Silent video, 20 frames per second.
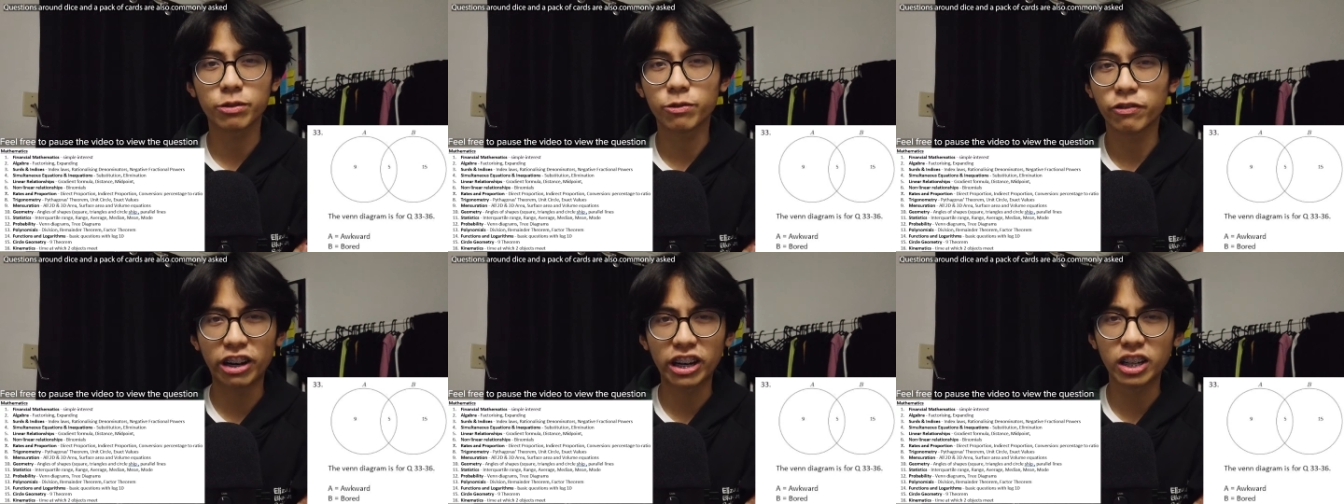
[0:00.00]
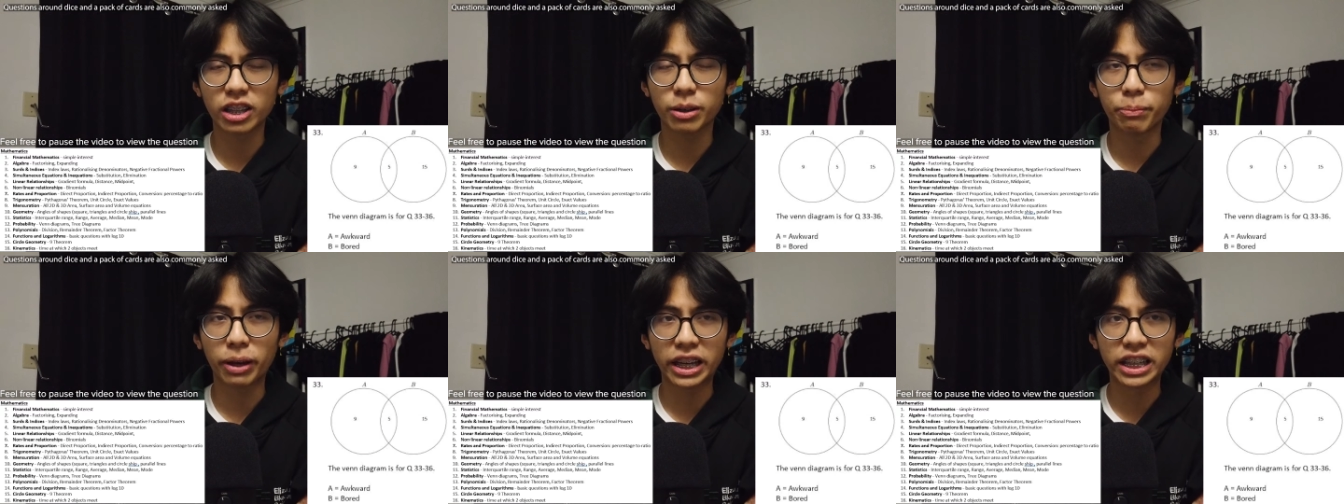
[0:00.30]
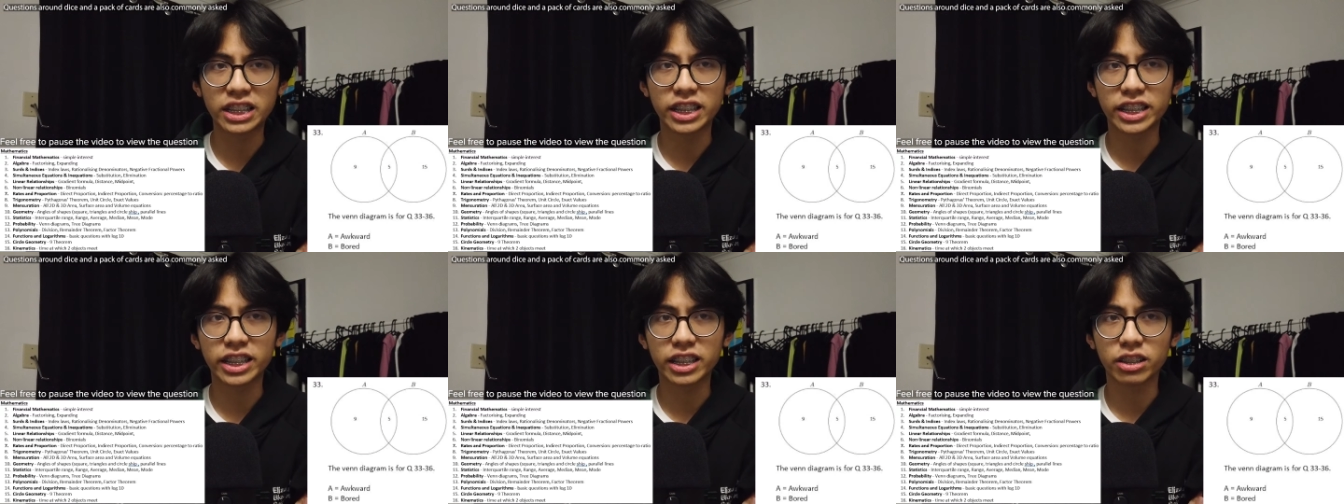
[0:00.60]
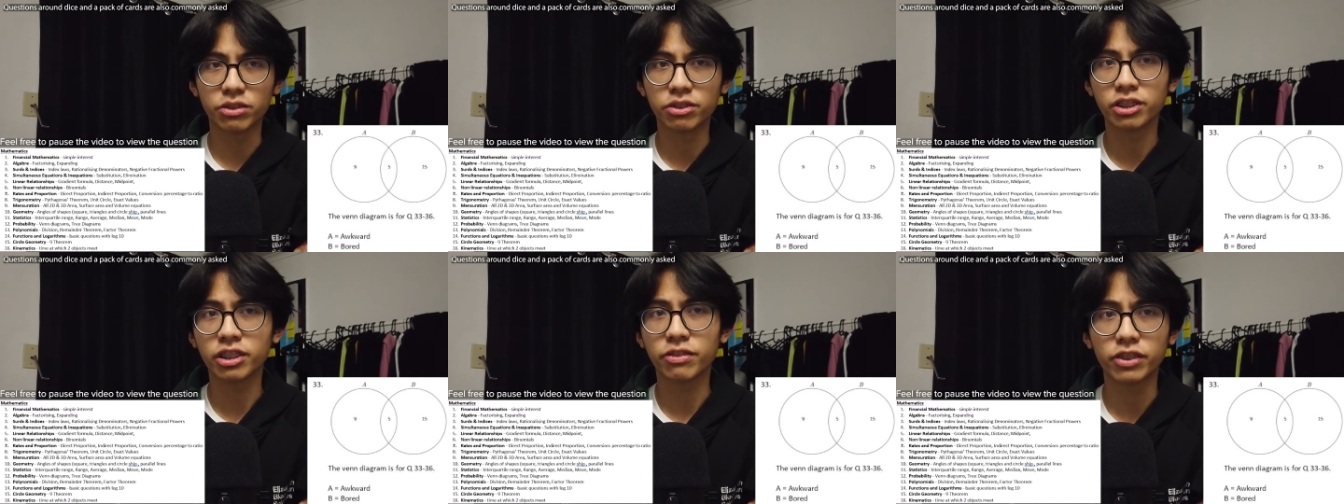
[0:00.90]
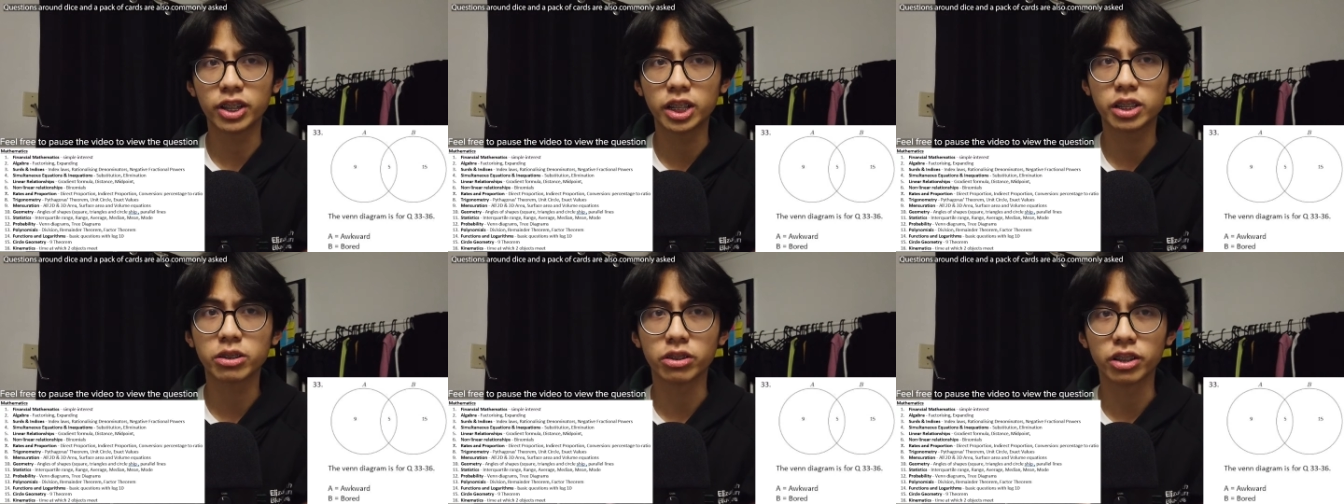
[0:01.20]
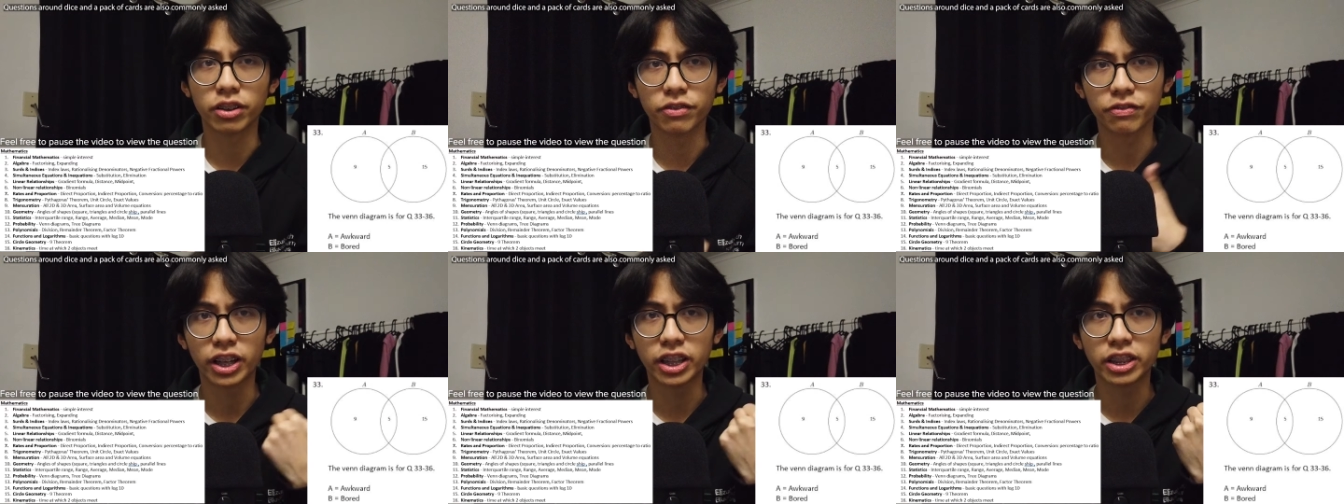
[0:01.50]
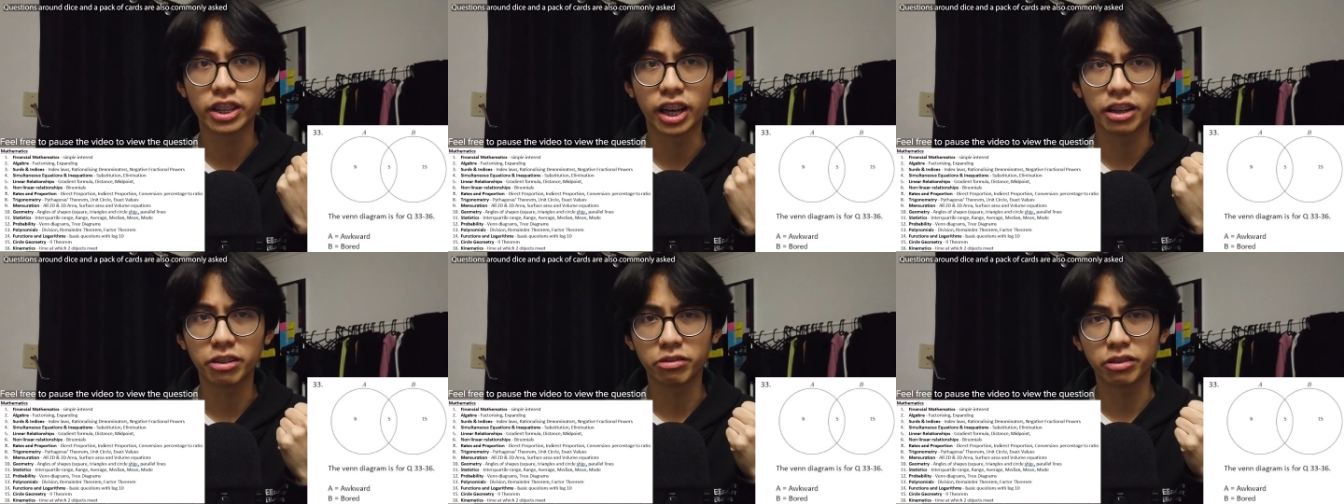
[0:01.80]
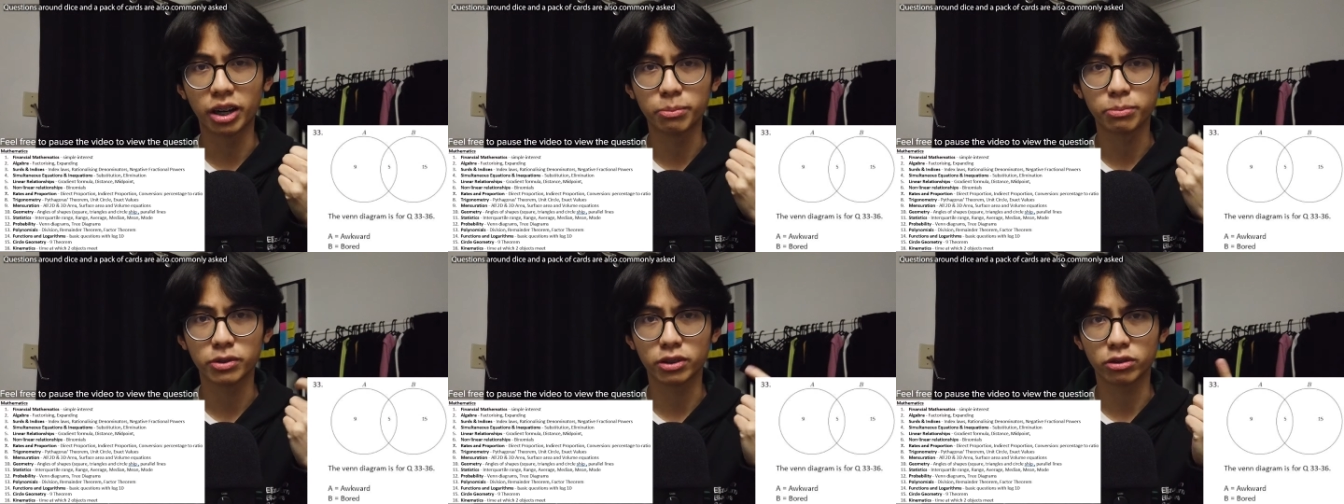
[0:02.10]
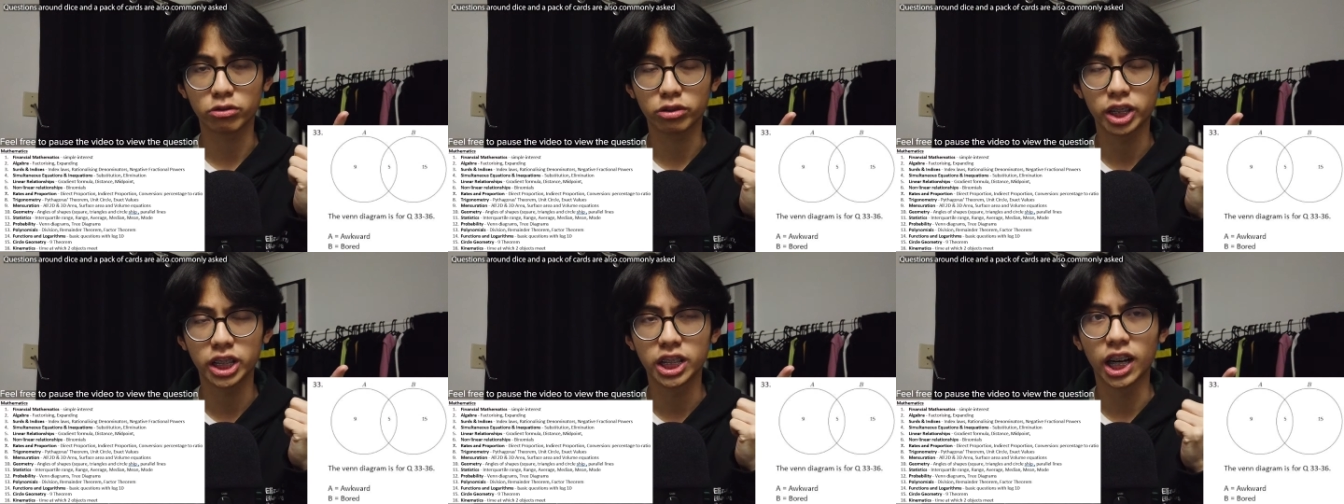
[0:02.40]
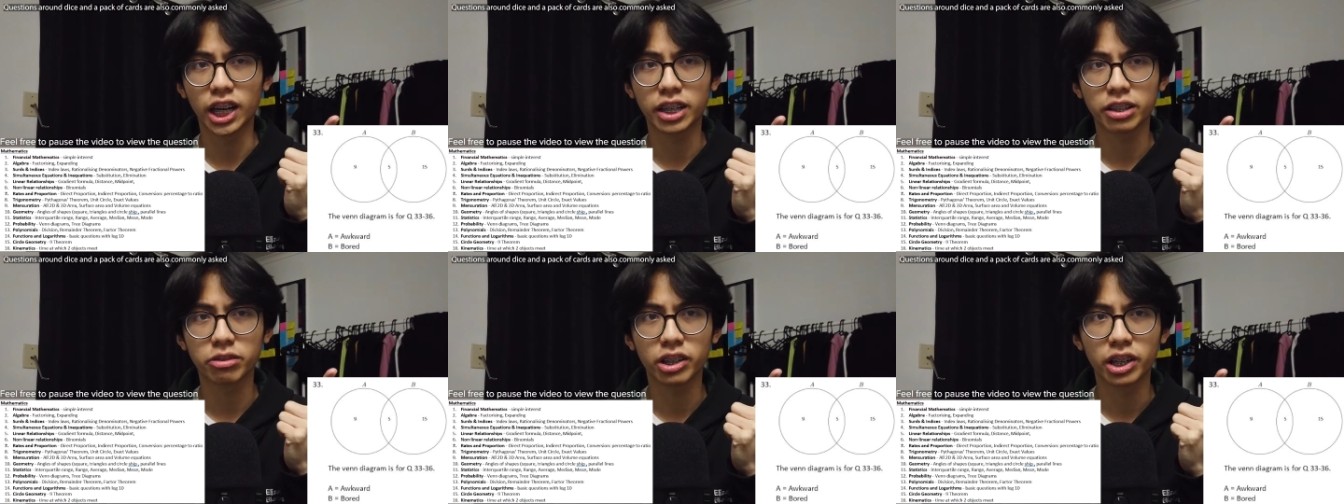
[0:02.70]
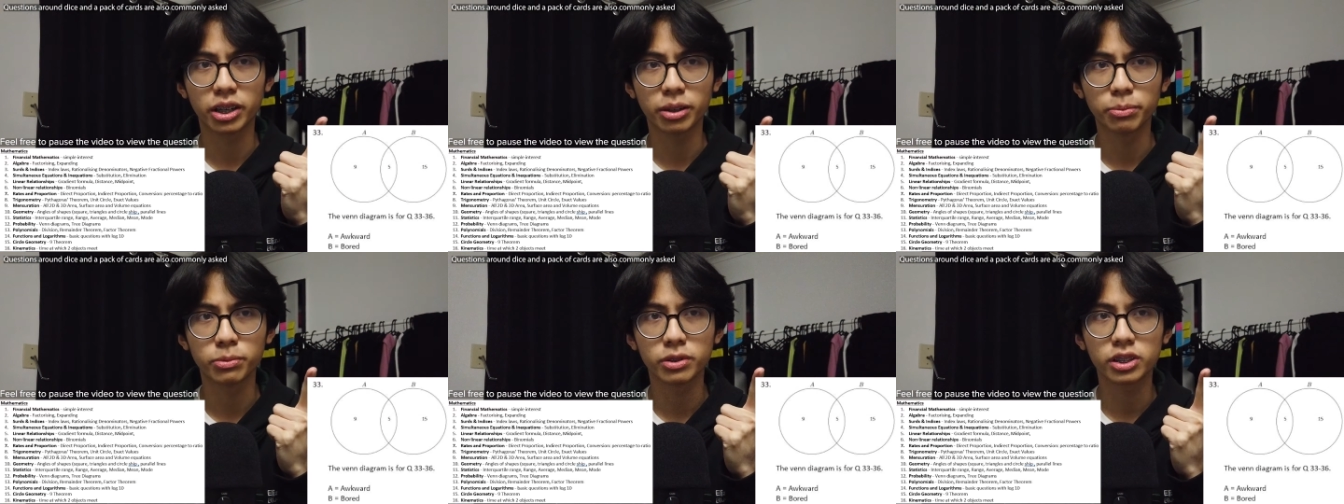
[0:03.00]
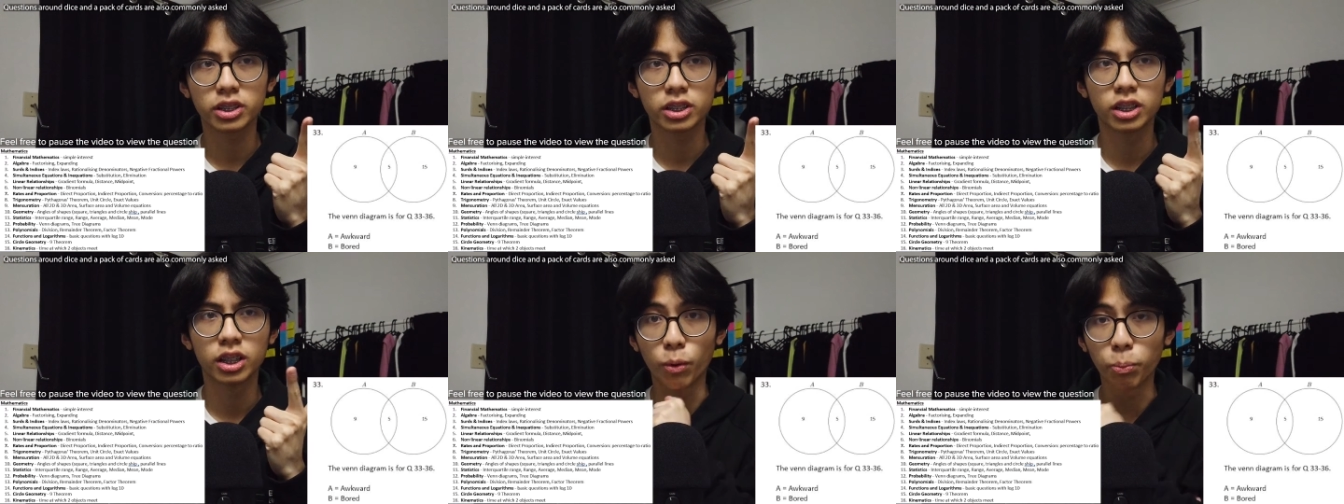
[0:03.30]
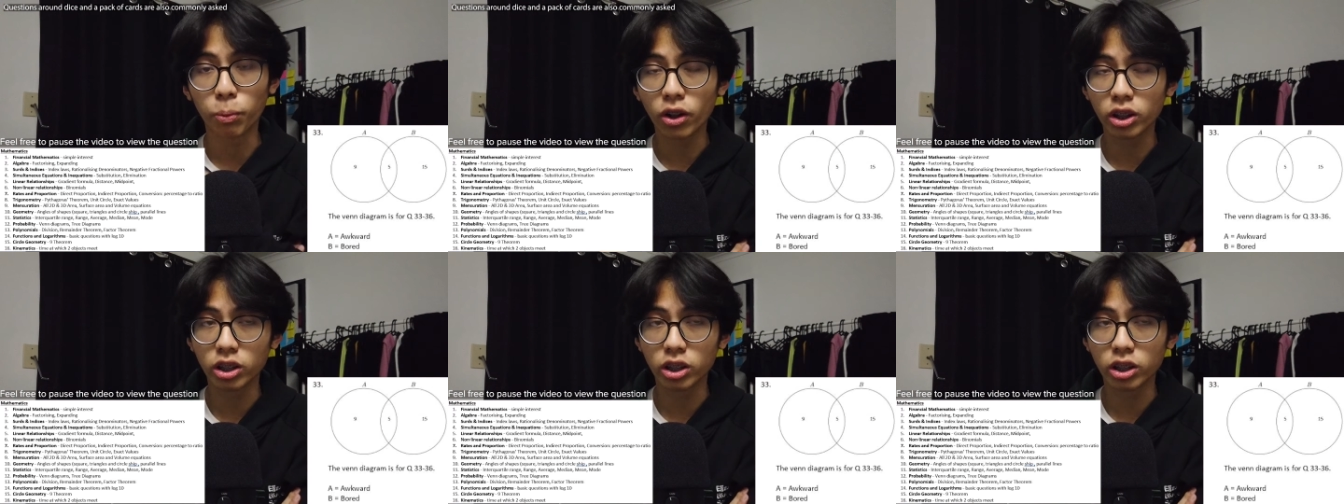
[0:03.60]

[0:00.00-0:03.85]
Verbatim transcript: it's fairly basic, only featuring Venn diagrams and tree diagrams. For